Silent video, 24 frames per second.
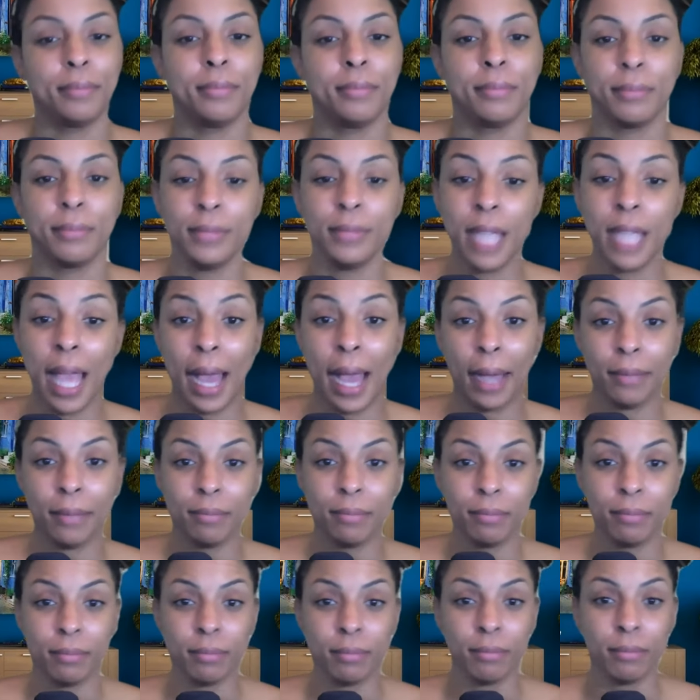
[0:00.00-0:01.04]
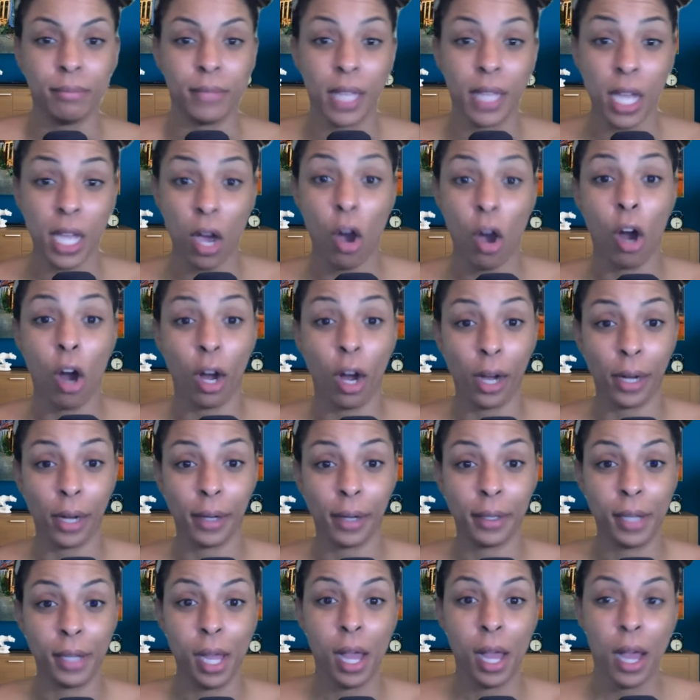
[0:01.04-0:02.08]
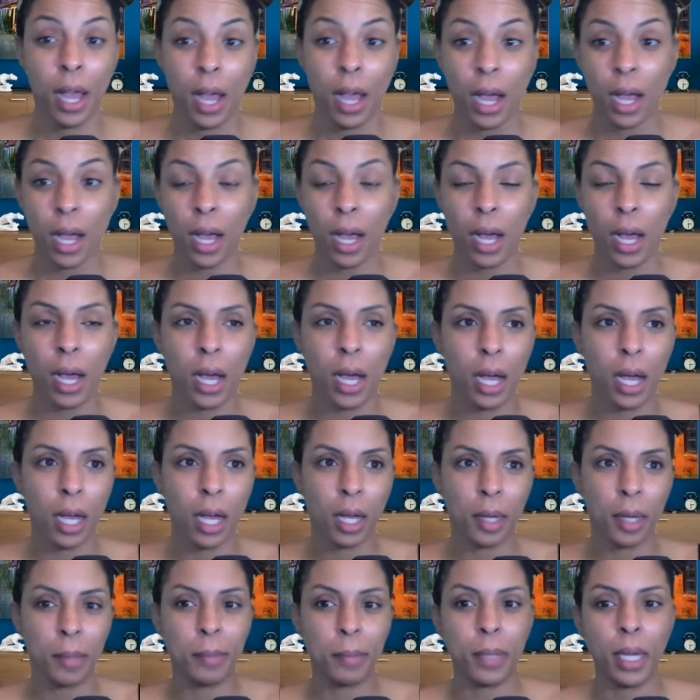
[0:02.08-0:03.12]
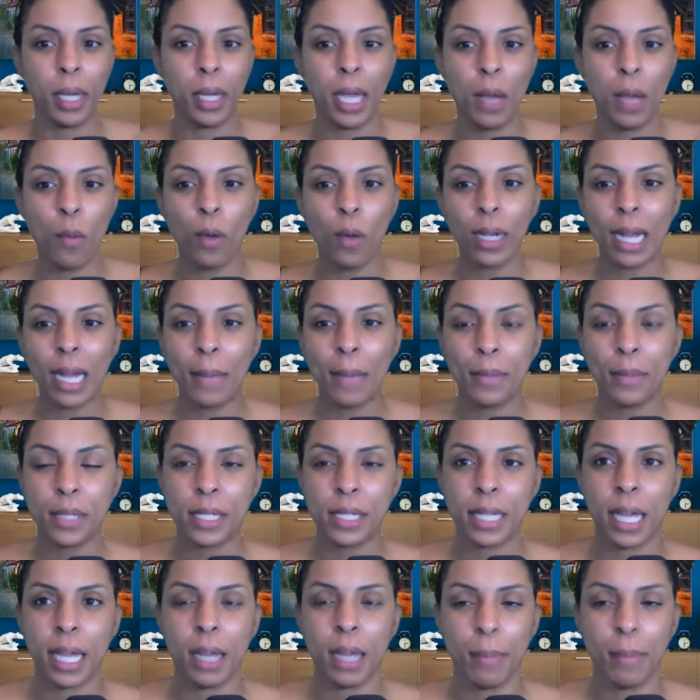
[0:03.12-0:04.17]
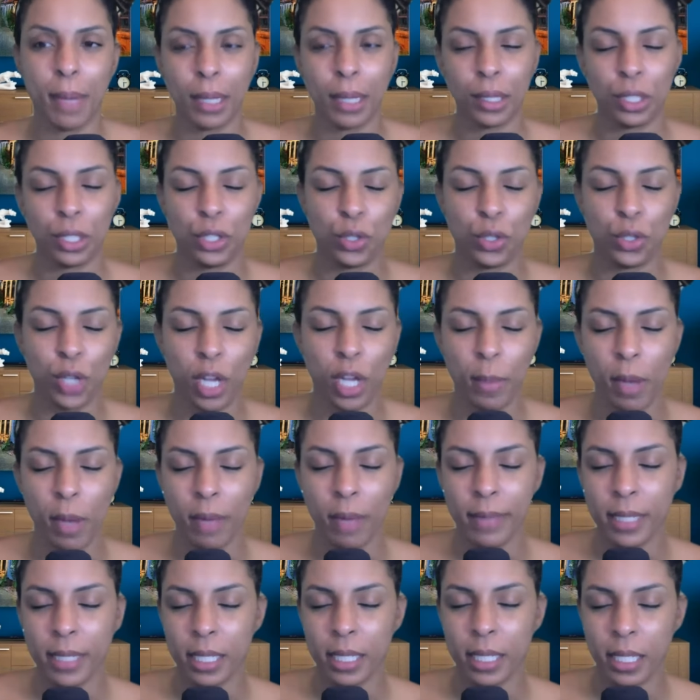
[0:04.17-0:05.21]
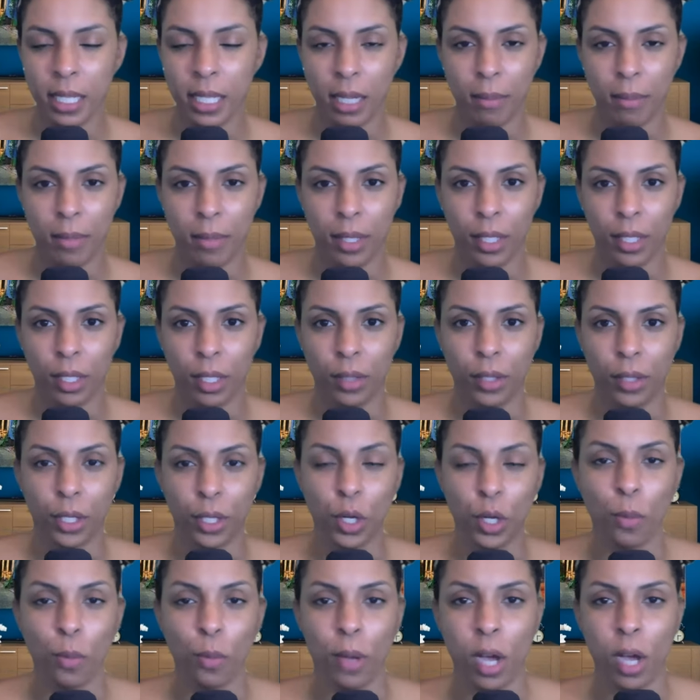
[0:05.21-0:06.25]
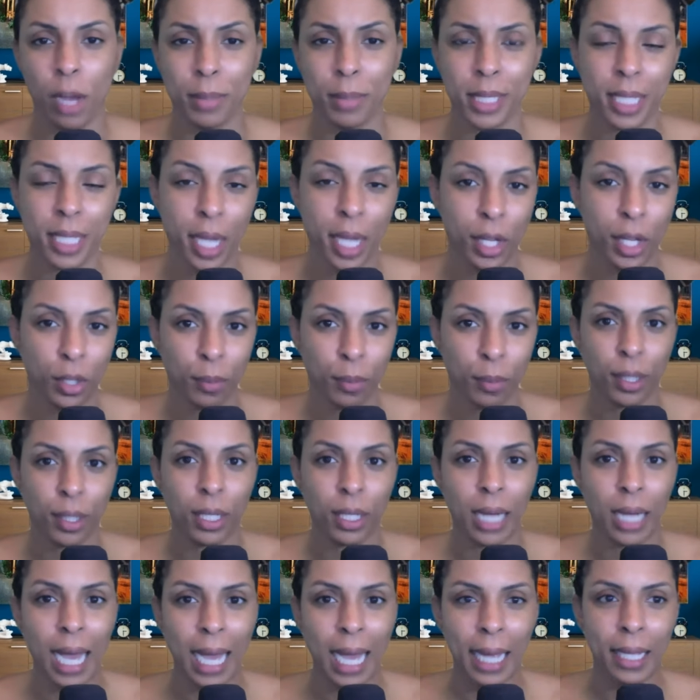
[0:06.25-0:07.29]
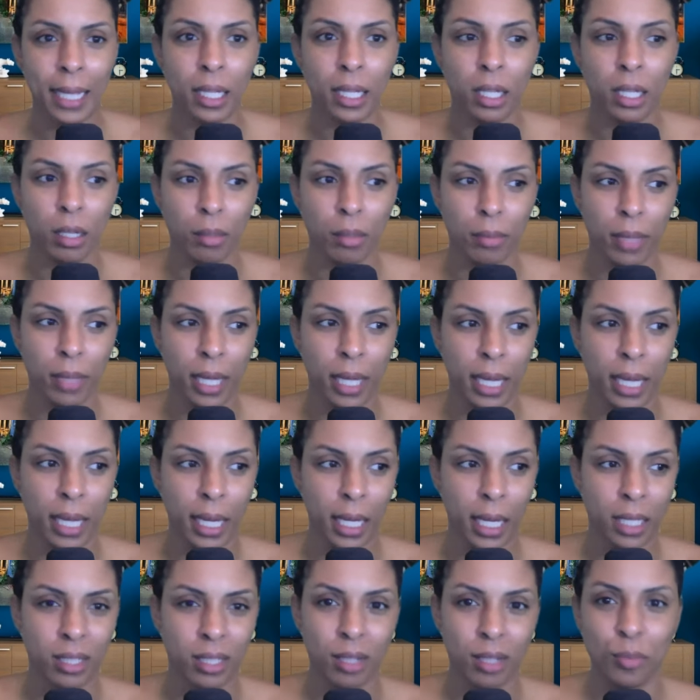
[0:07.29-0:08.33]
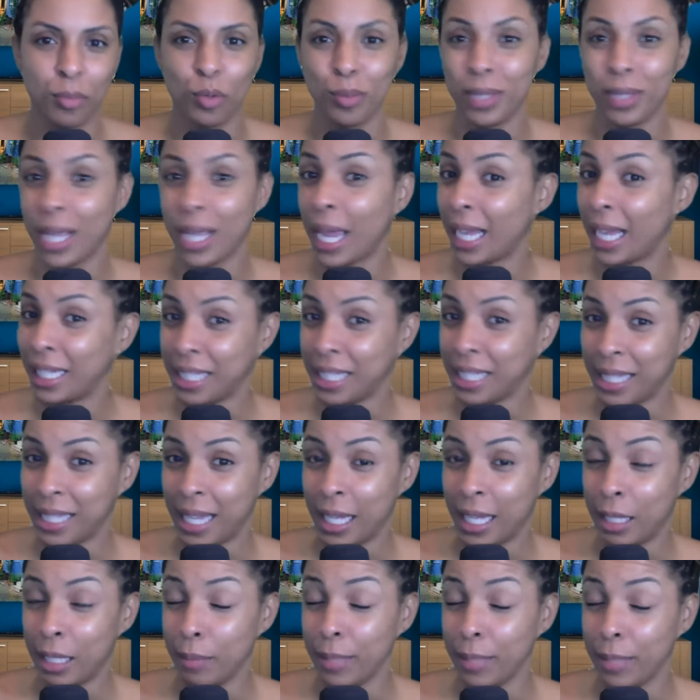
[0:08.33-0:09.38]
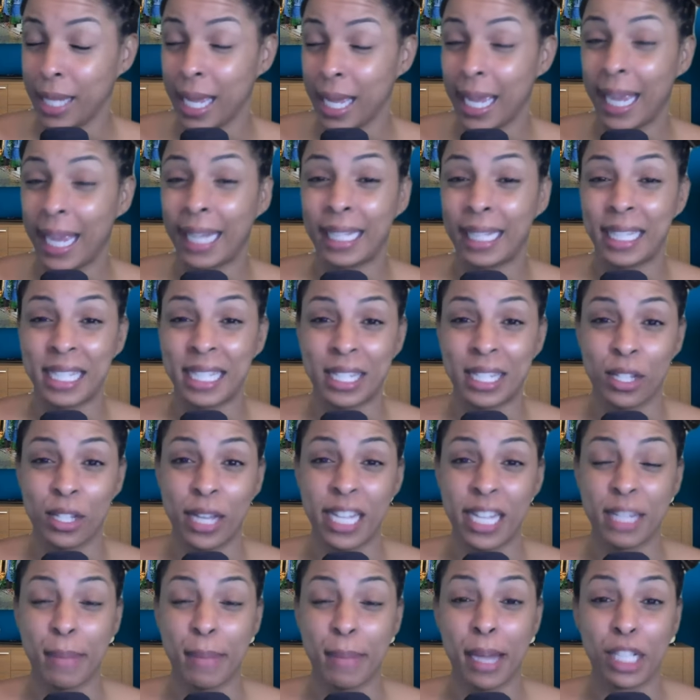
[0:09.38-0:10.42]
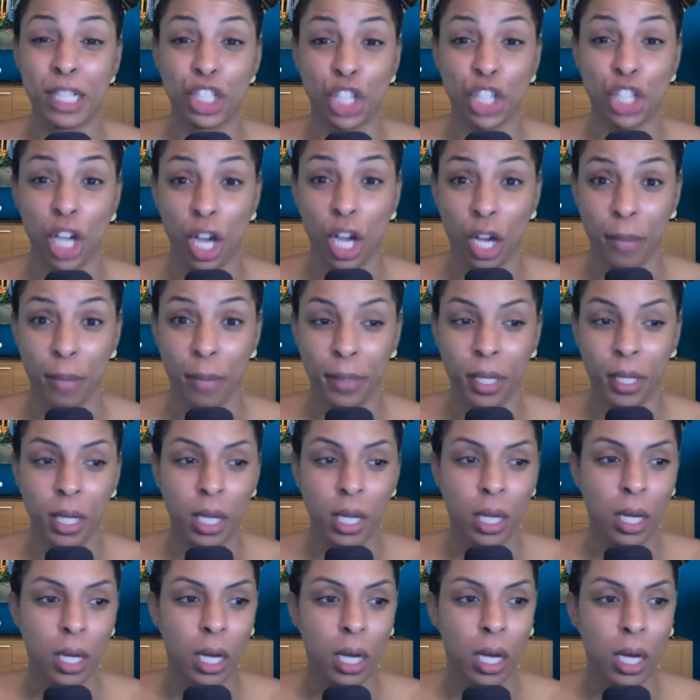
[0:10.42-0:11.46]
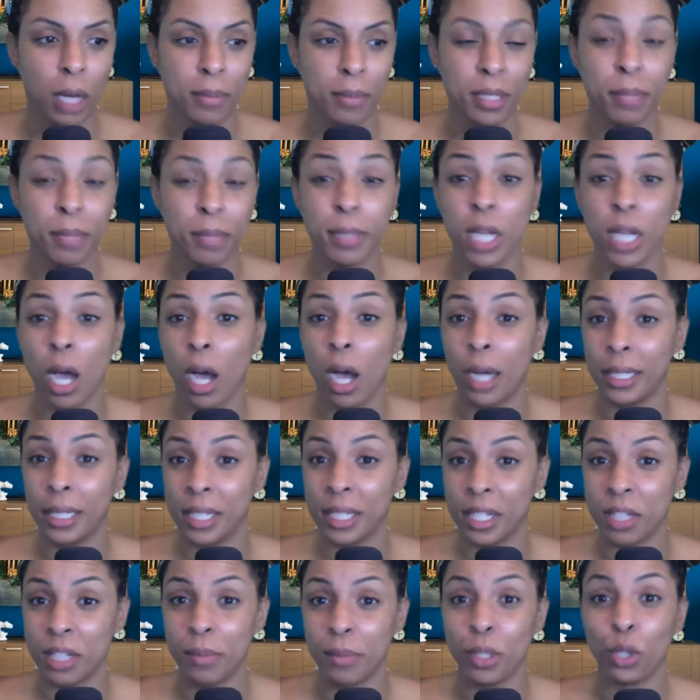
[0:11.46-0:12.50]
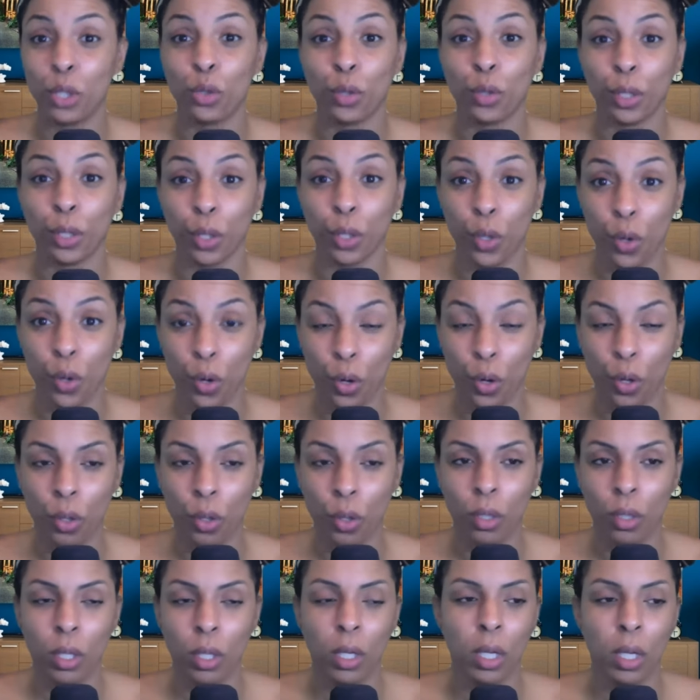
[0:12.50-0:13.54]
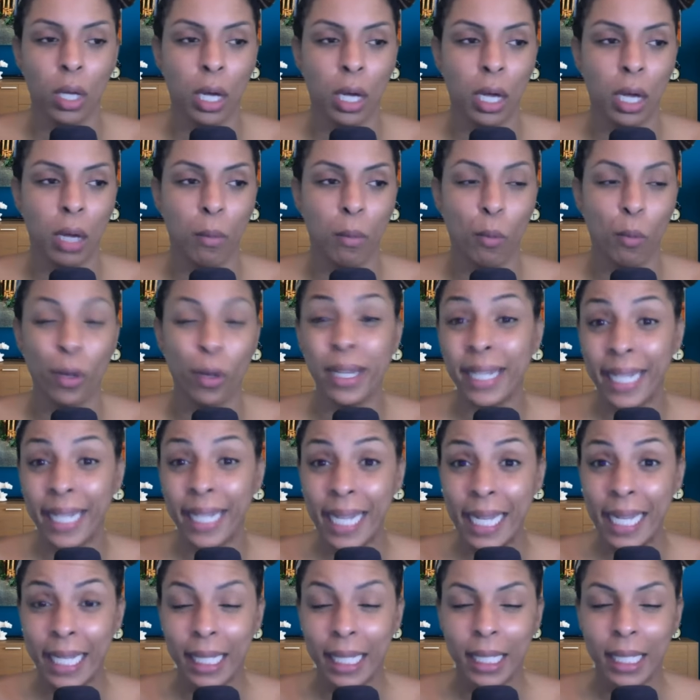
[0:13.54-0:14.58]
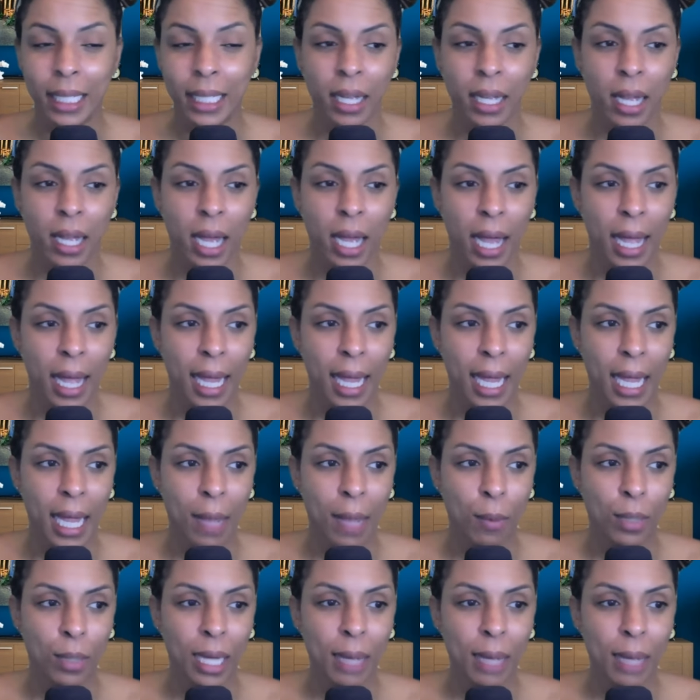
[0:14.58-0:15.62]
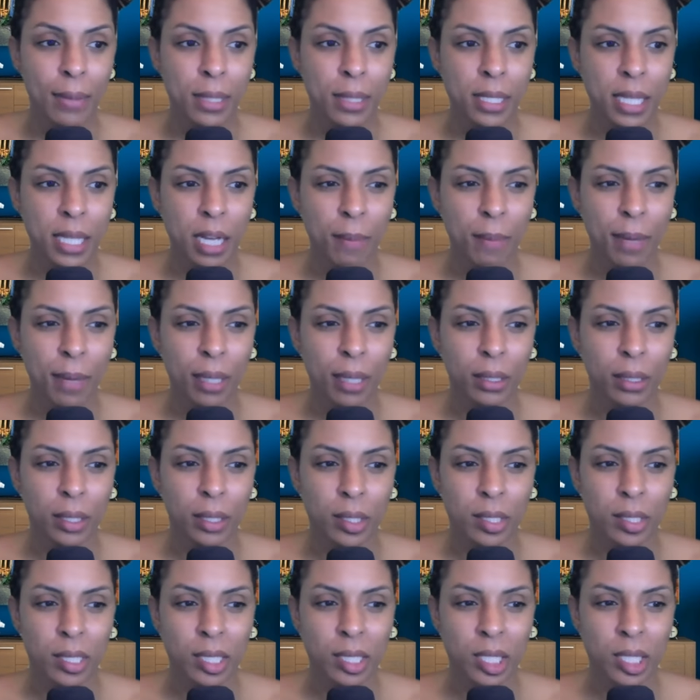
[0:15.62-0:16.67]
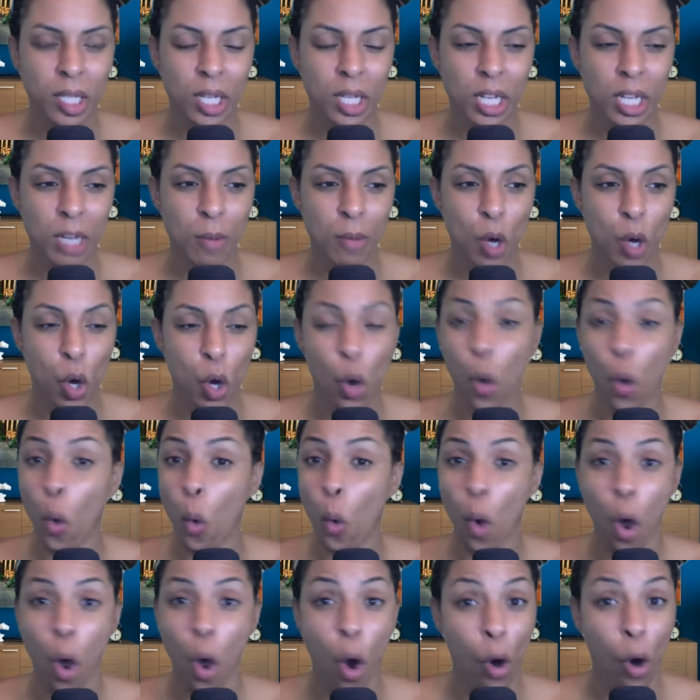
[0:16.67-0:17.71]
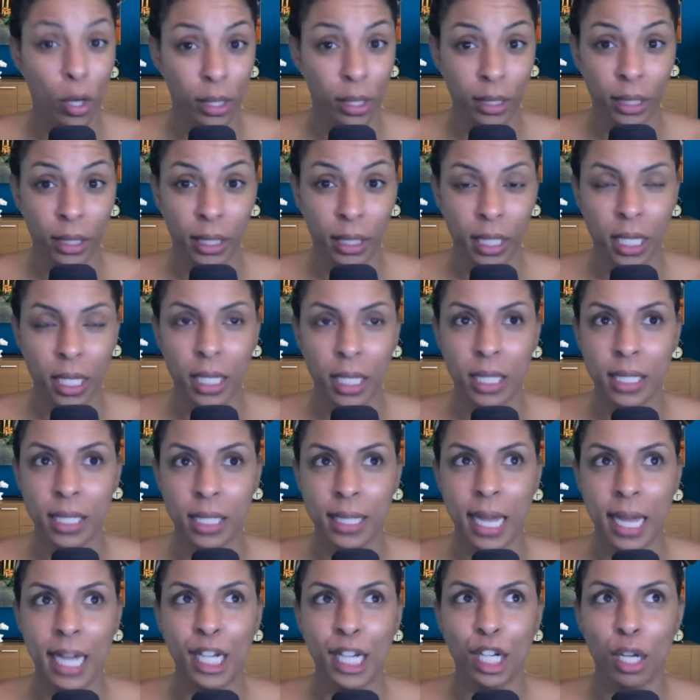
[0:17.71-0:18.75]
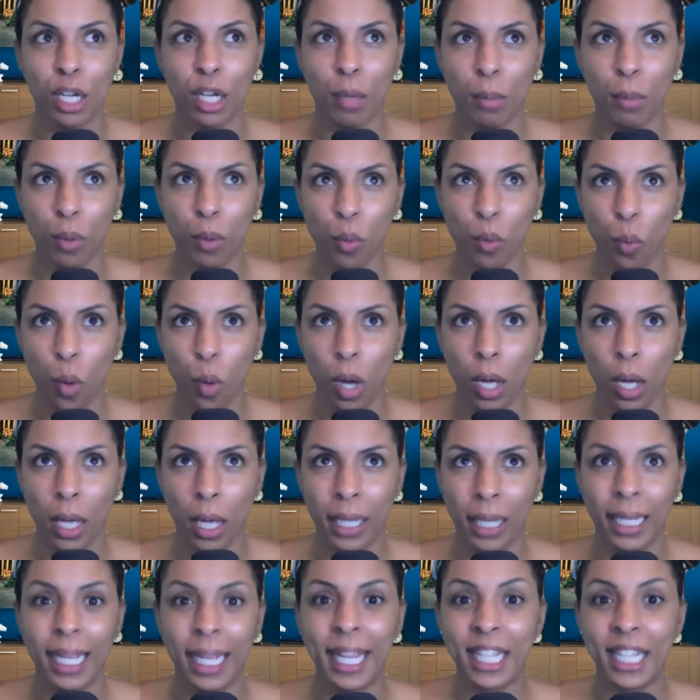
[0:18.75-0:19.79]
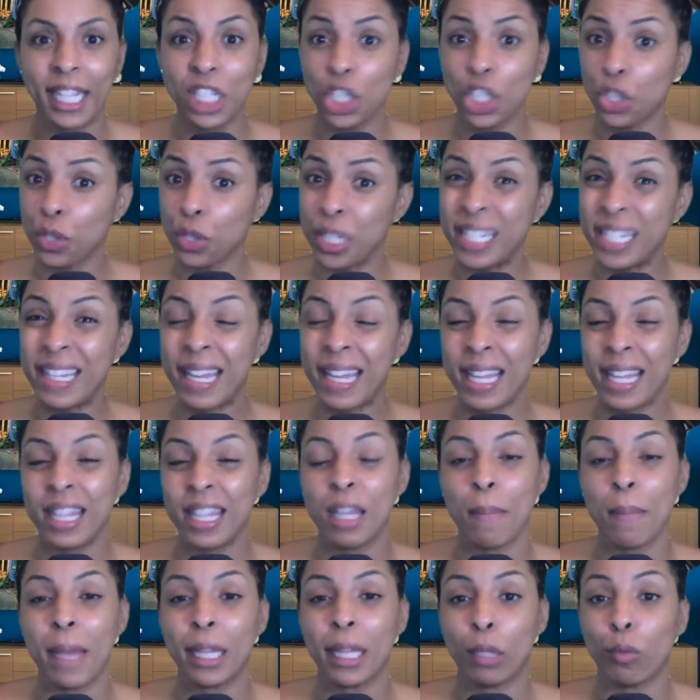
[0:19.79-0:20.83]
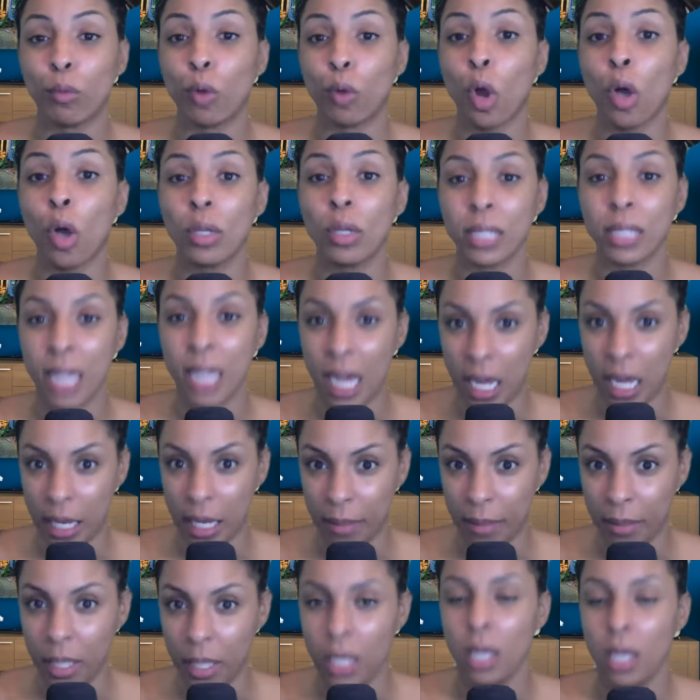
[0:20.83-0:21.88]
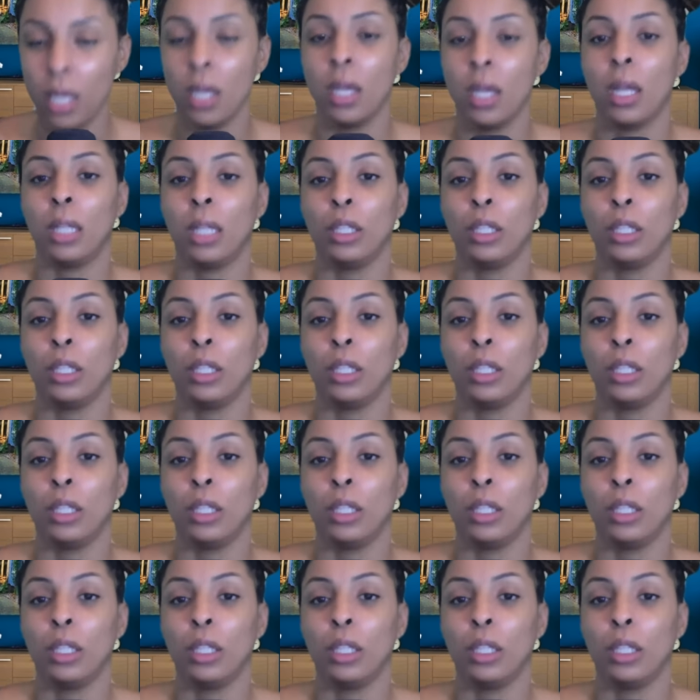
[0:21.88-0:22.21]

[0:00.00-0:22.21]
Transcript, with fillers: Yeah, they are. Um, and what I will say about the Dream, obviously I'm their, their home commentator, but I am a W N B A analyst. So that's my job, um, to be honest, to be critical, um, when needed. And what I will say about this team wholeheartedly is that, number one, injuries hit them at the wrong time. Mm-hmm.